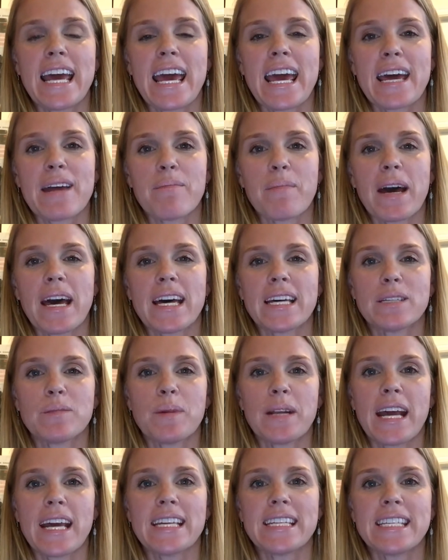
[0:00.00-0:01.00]
And my
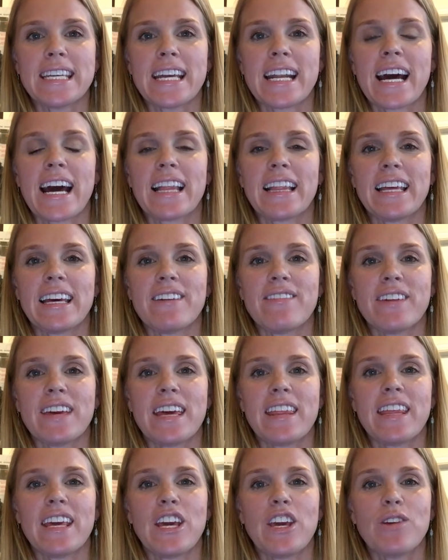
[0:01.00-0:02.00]
husband AC and I live
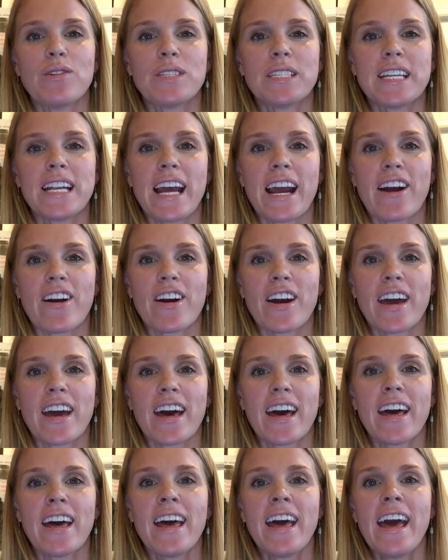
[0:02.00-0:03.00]
in the Houston
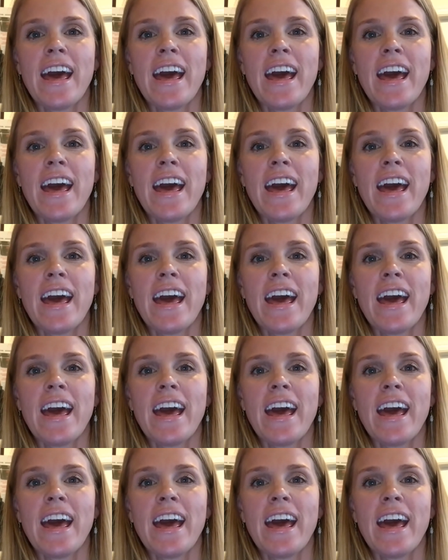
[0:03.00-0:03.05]
area.